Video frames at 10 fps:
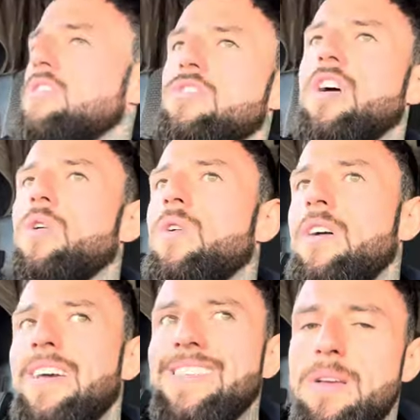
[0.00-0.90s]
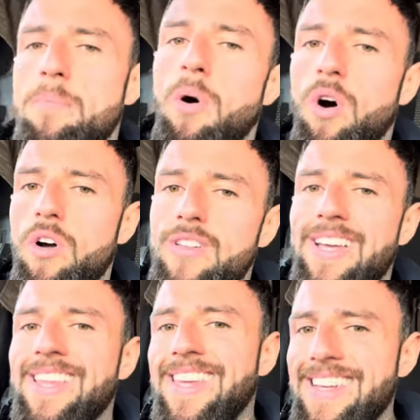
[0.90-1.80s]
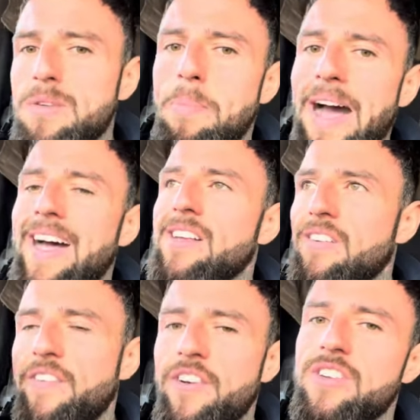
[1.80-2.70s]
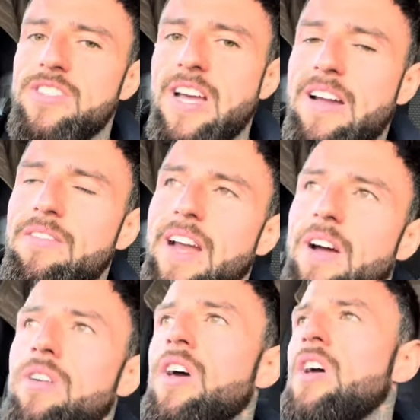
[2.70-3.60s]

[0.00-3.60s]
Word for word: So it's important that these pass first time round.